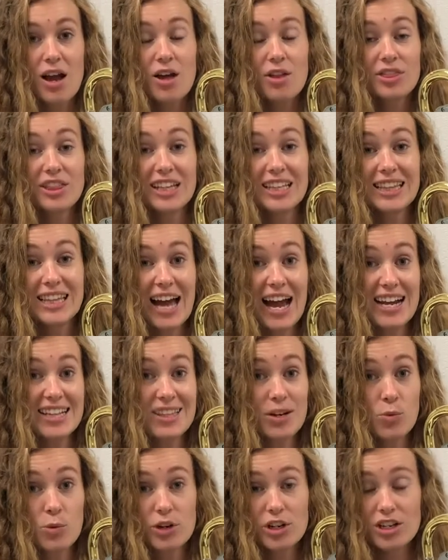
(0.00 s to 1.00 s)
The line
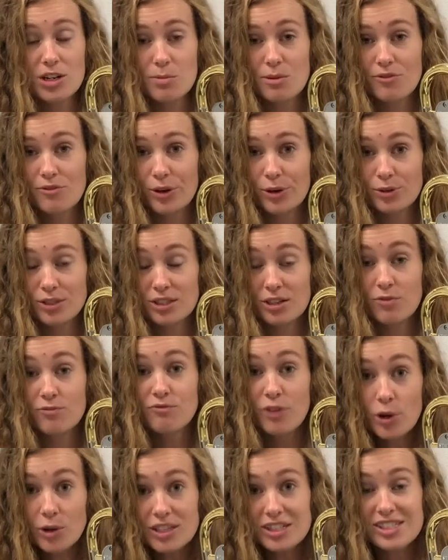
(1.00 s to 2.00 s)
that we're gonna be
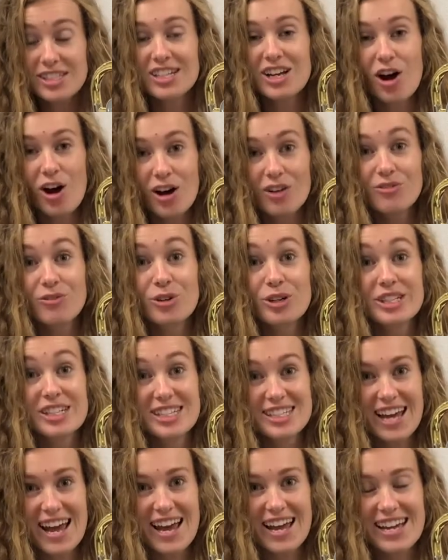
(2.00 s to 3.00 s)
focusing on for
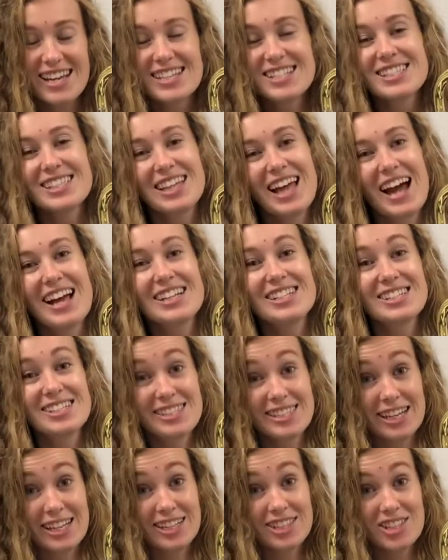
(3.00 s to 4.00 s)
today is line
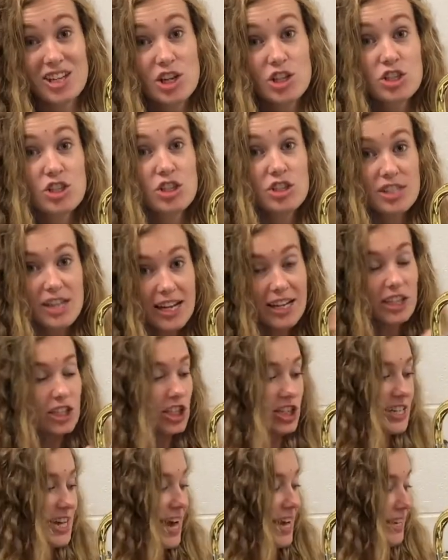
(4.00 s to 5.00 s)
6. So take a
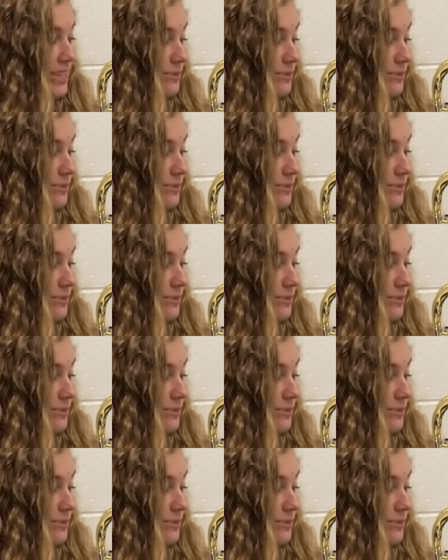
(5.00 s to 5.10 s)
look at